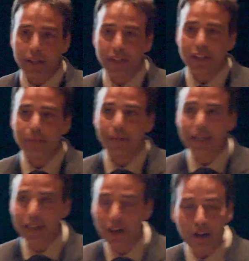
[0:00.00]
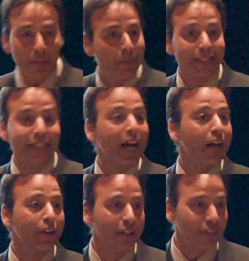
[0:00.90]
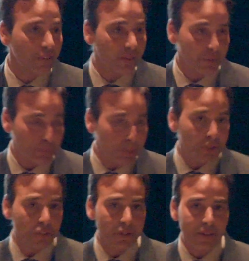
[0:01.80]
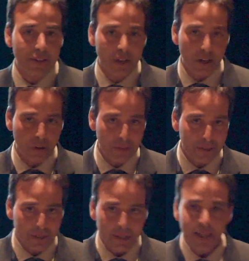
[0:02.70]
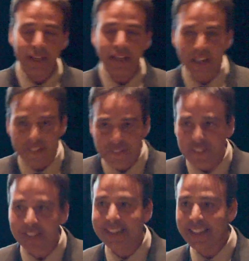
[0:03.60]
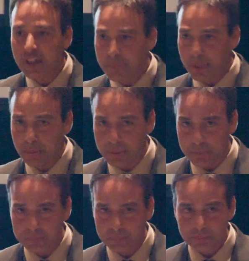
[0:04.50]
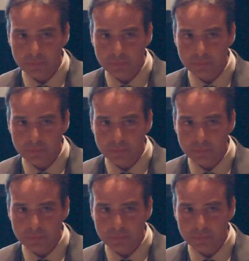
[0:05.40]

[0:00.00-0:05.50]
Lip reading: worried that my tire level pressure is low, can I fix that problem?